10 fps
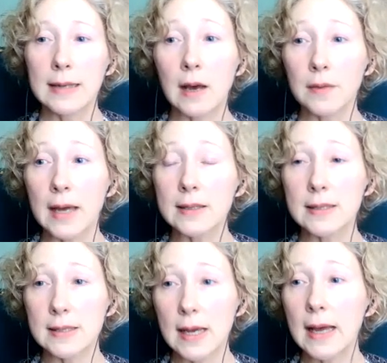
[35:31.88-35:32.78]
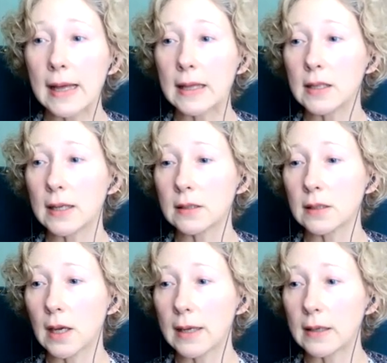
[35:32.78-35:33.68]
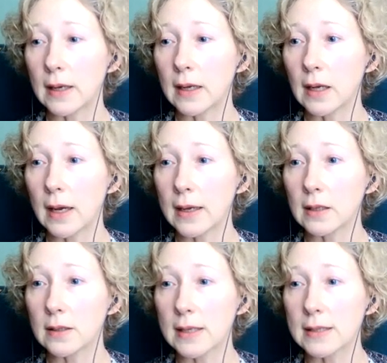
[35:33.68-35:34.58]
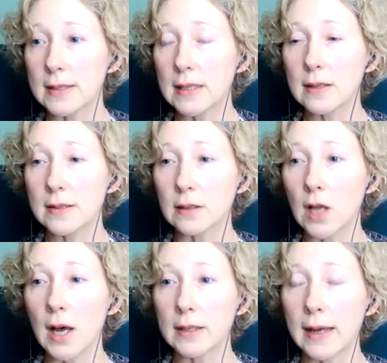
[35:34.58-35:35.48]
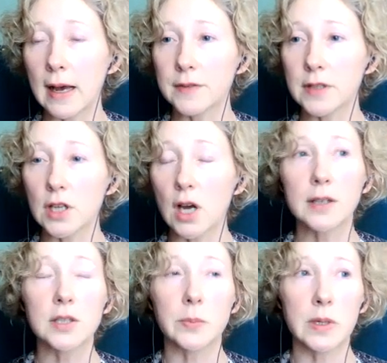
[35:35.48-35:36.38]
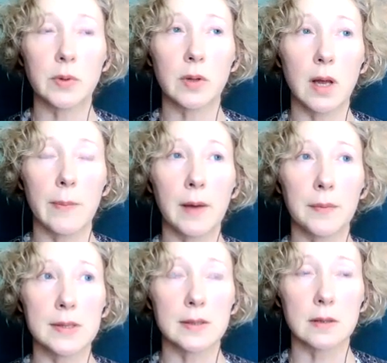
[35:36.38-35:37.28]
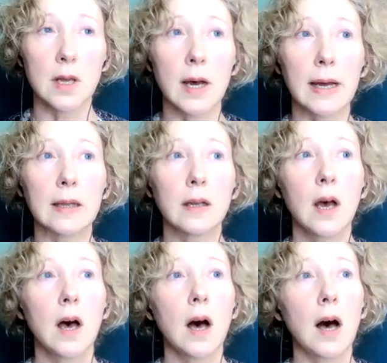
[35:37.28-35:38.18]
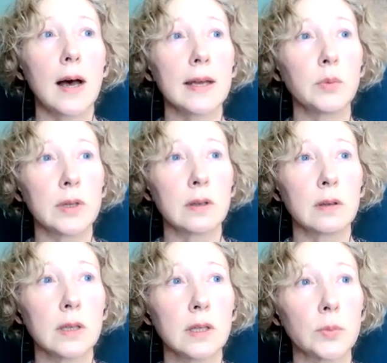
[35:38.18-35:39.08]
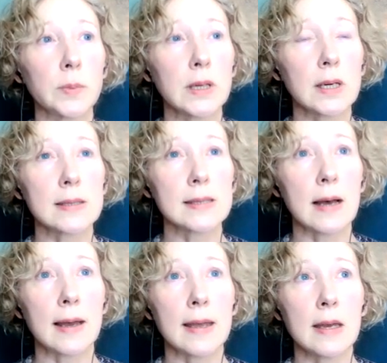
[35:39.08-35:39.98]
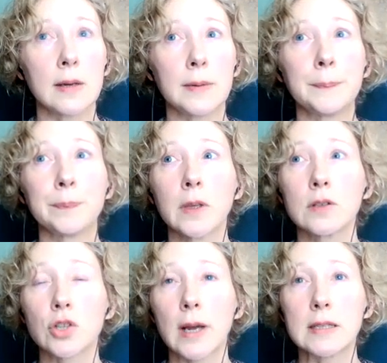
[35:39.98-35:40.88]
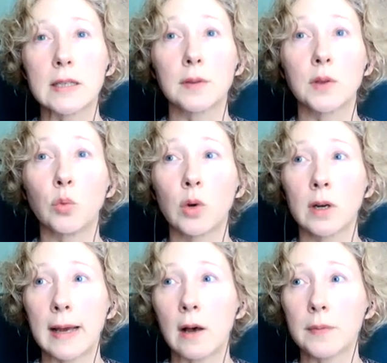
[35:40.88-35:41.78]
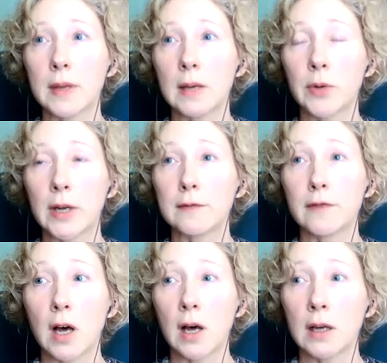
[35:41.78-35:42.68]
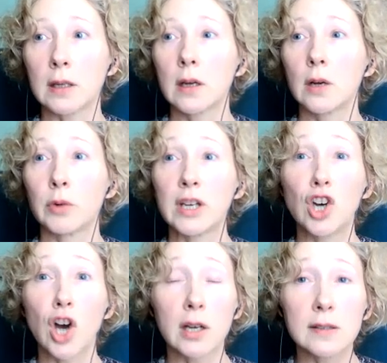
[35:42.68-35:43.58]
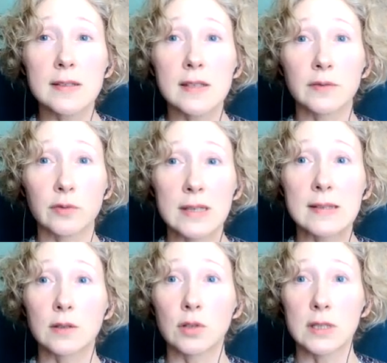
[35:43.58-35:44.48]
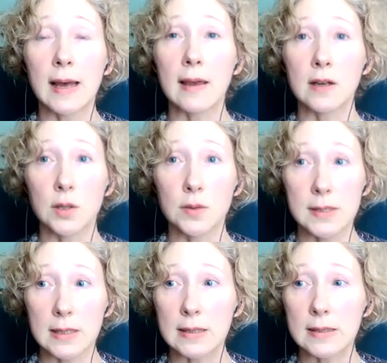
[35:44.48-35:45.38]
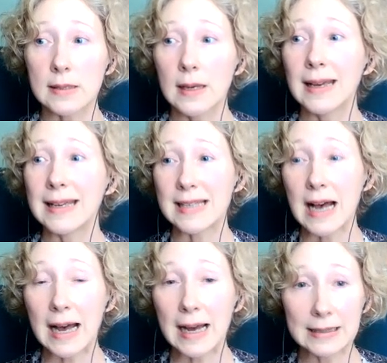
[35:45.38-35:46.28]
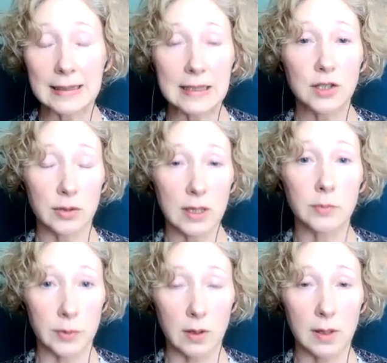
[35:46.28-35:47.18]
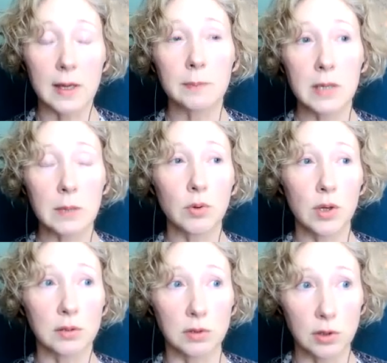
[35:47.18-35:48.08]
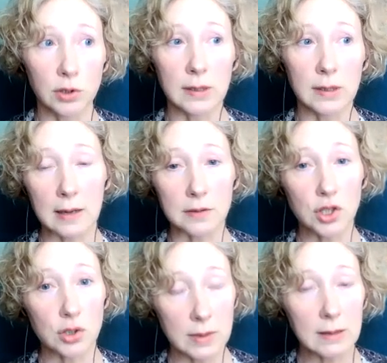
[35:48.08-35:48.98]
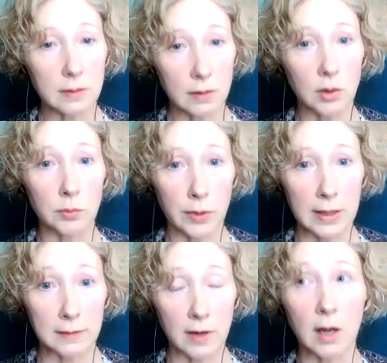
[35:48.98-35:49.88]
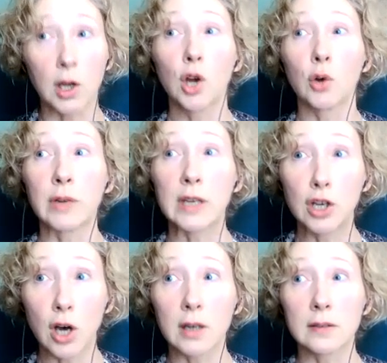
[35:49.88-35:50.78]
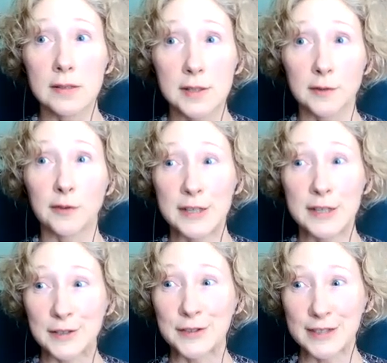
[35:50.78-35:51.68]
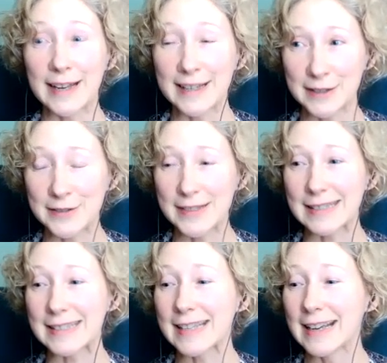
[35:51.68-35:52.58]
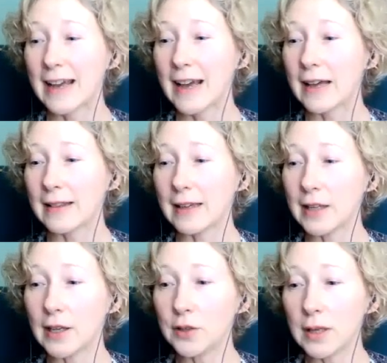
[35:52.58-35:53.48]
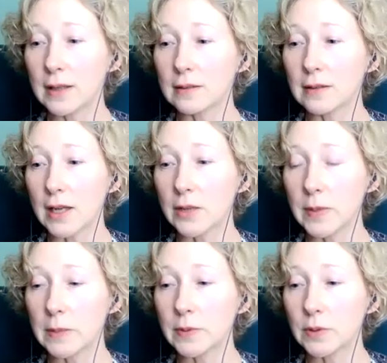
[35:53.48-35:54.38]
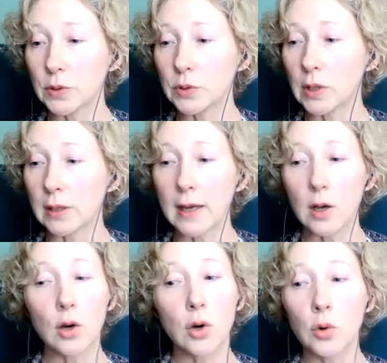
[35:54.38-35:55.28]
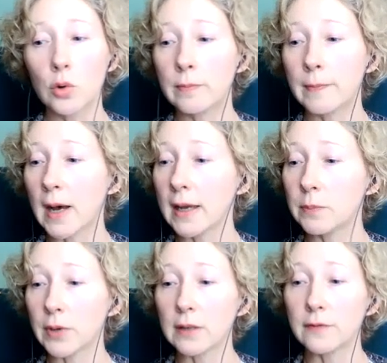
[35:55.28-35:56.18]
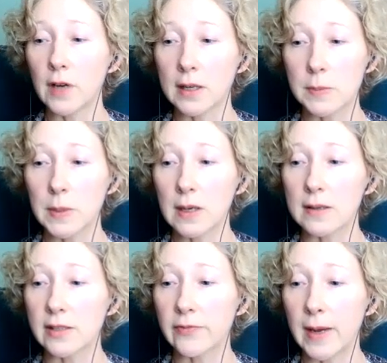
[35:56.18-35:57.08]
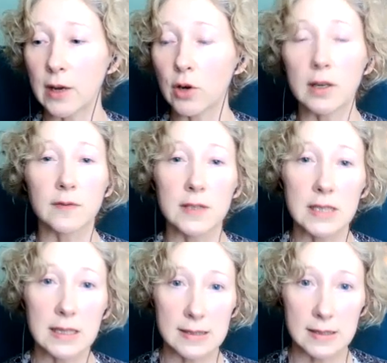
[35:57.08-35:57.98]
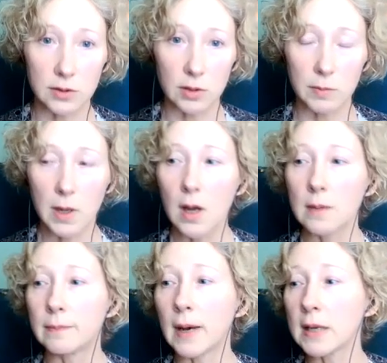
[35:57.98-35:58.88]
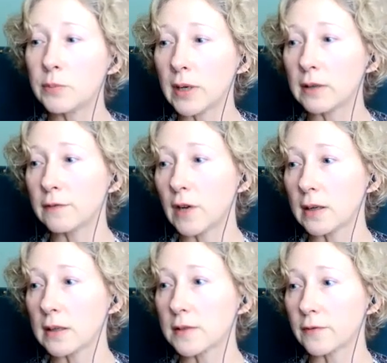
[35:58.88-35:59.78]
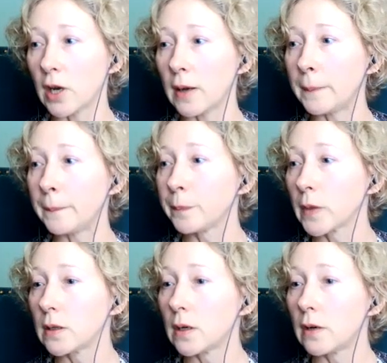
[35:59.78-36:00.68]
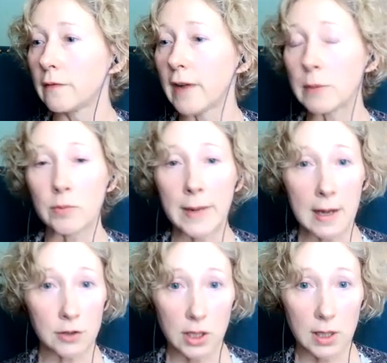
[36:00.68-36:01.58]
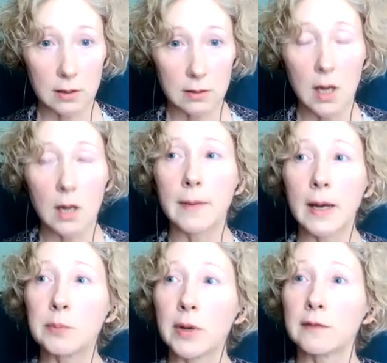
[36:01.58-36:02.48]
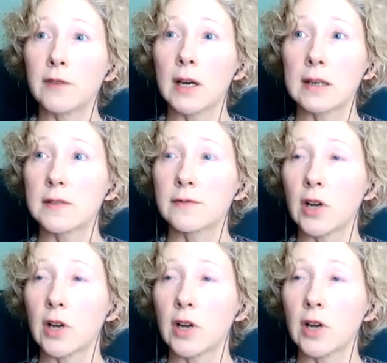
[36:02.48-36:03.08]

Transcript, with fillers: Now that said, and, and I, I, I see this a lot and I have to talk to people about this a lot. I will, you know, because I am trying to get the word out that brain fog, regardless of reason or diagnosis, is highly treatable and that people can learn how to treat their own brain fog, regardless of reason or diagnosis you get a lot of people who are like, oh, my brain fog is because of my chronic fatigue syndrome. My brain fog is from fibromyalgia. My brain fog is